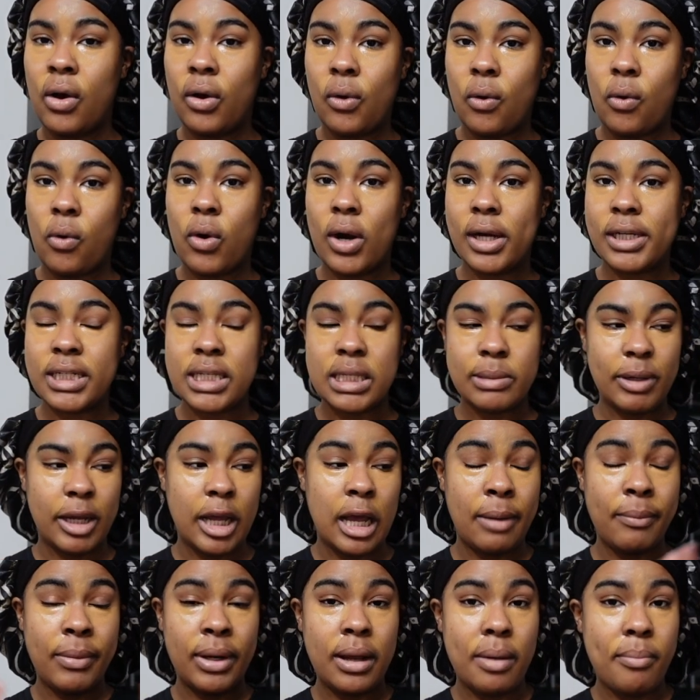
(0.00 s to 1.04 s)
or just
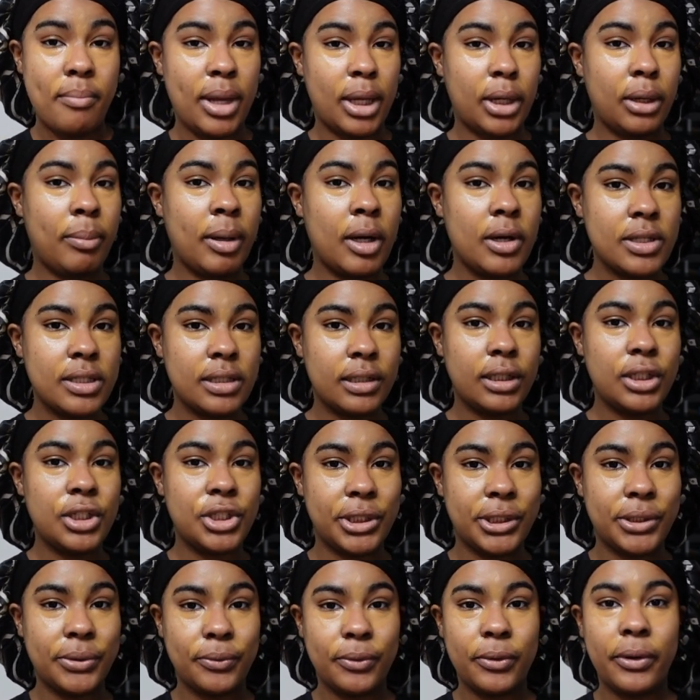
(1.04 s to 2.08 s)
becoming a better person in
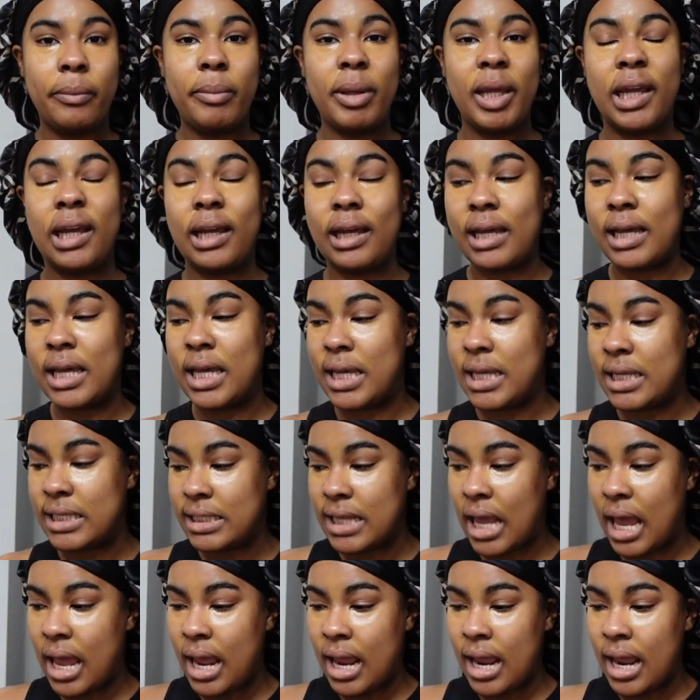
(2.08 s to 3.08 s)
general, because